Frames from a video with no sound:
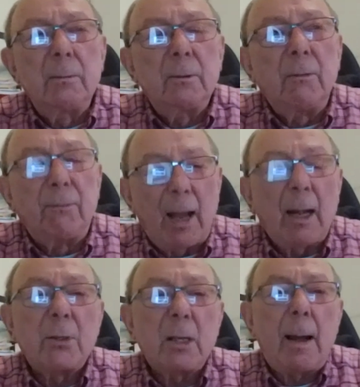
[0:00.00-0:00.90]

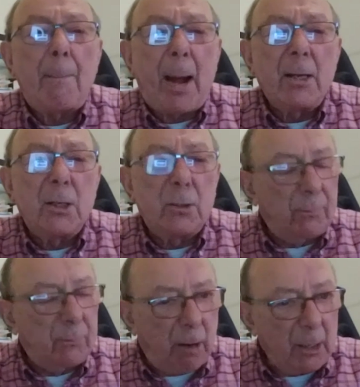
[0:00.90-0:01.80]
develops a basis
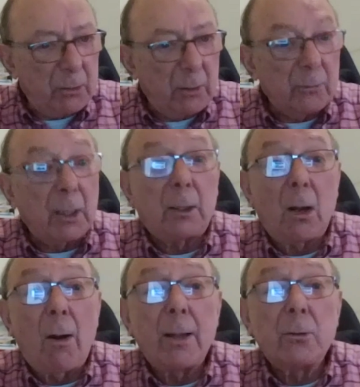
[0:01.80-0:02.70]
of trust, that the
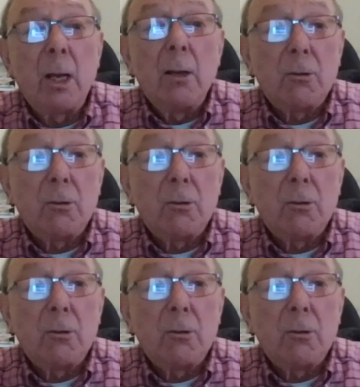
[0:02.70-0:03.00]
clients